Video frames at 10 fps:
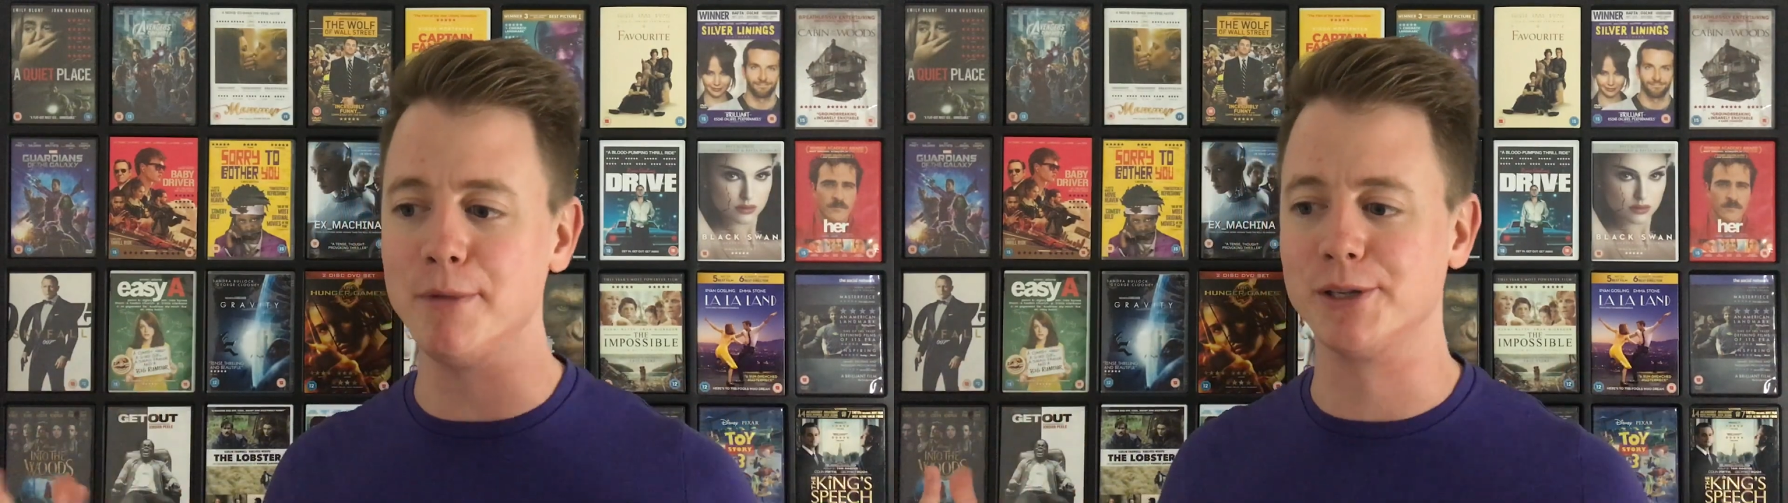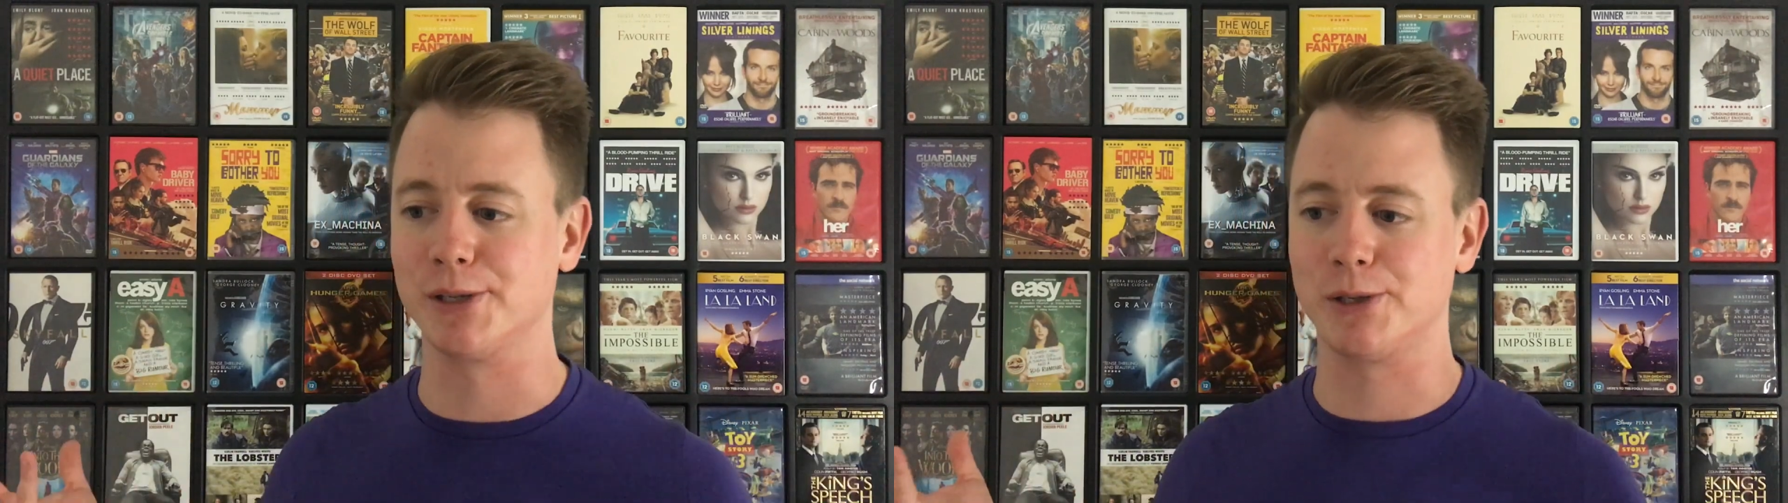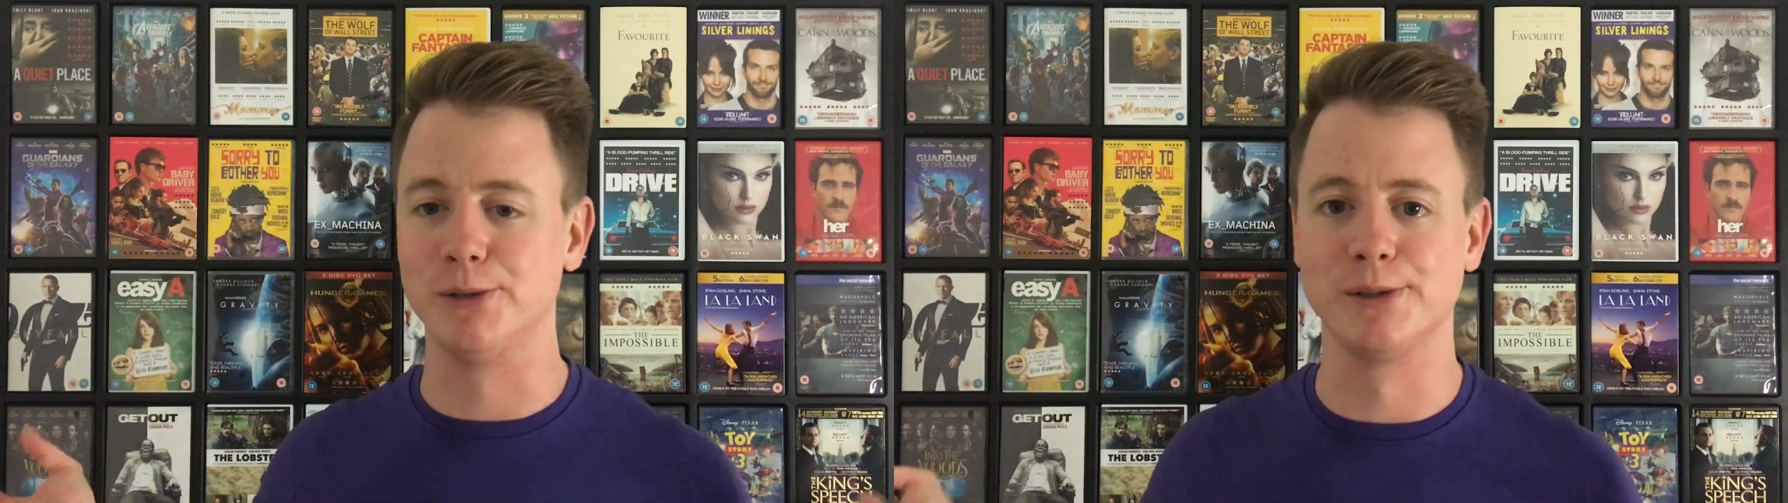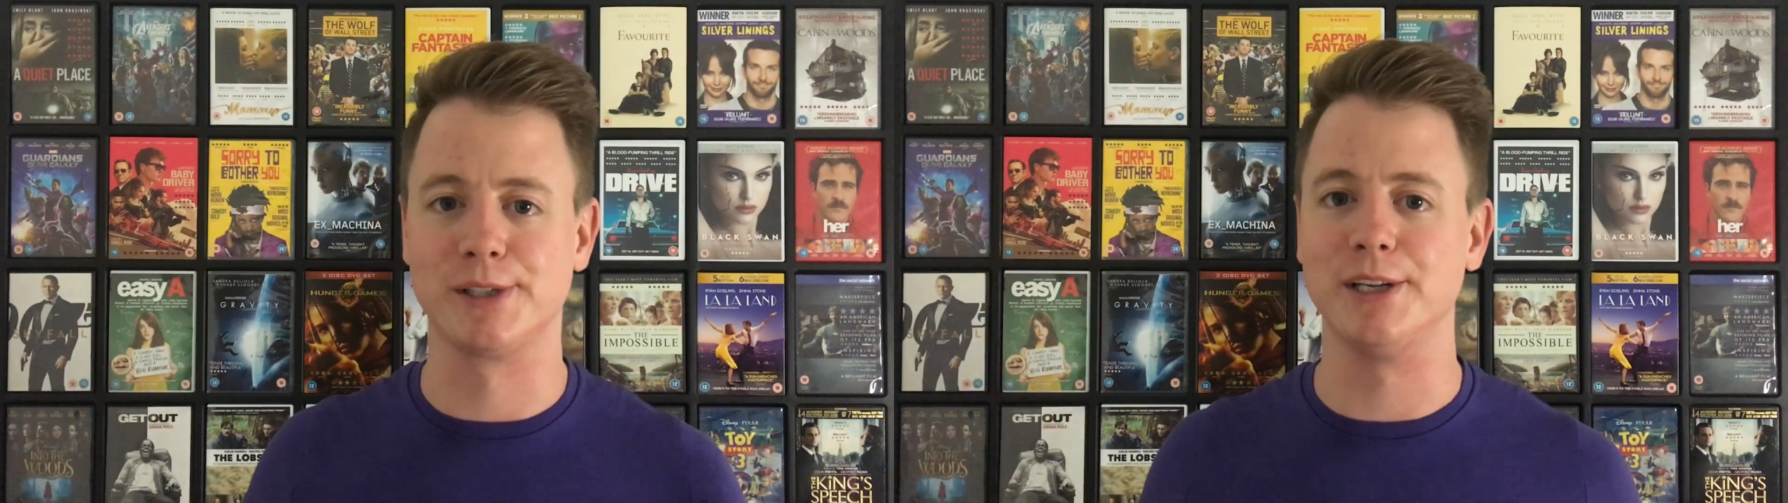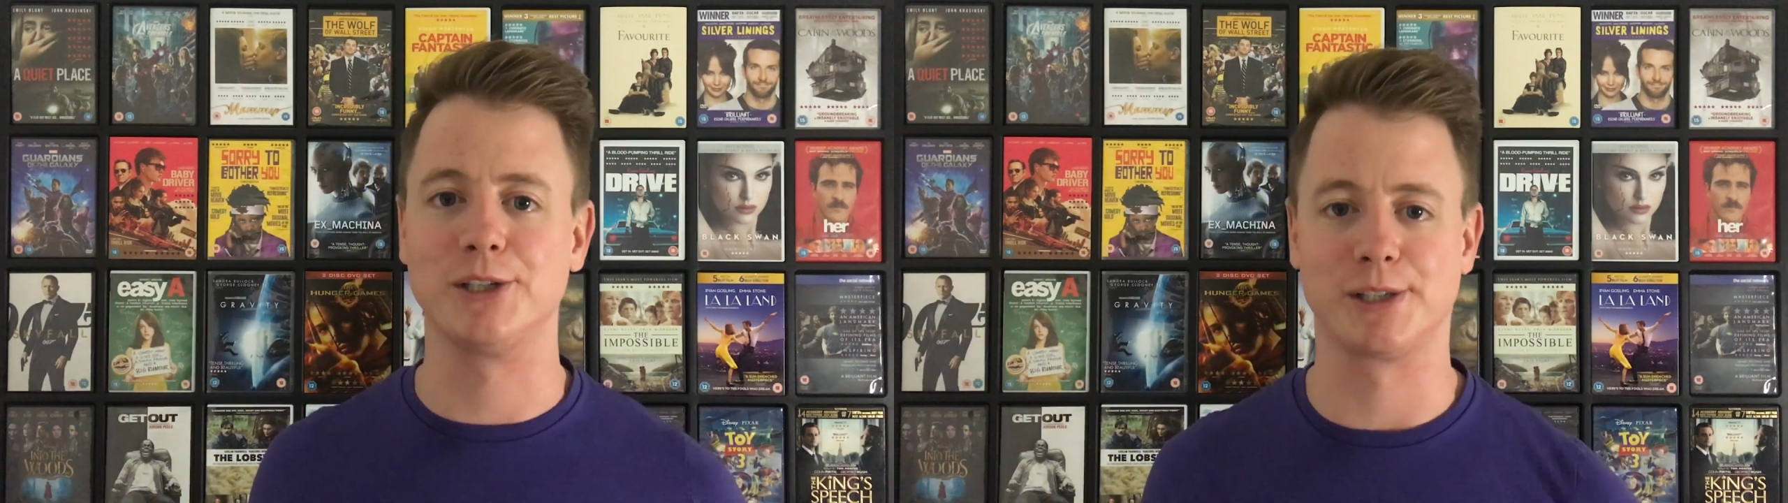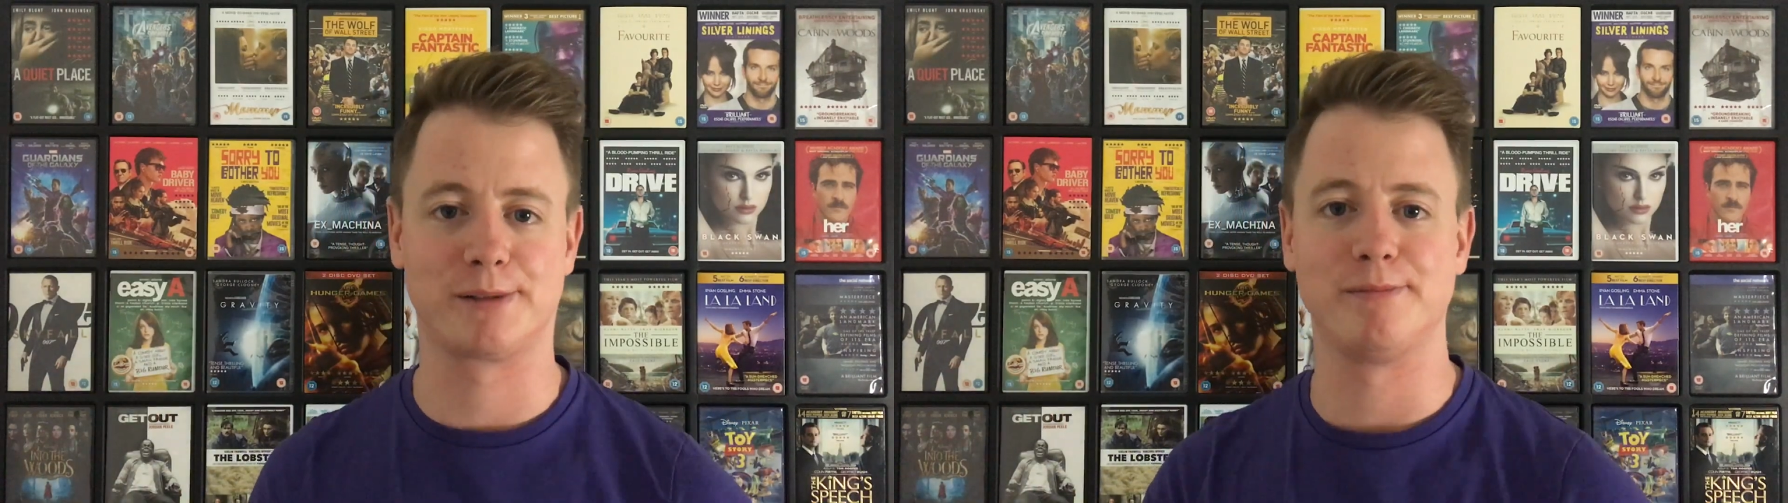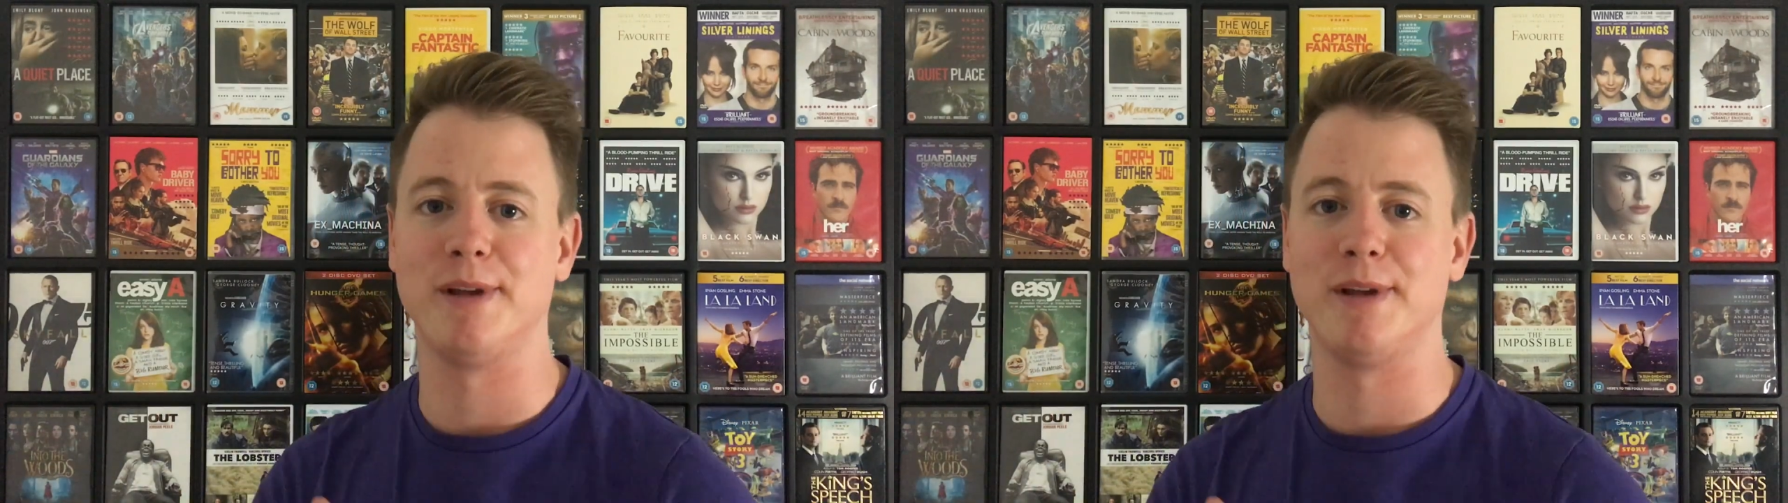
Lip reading: musicals that just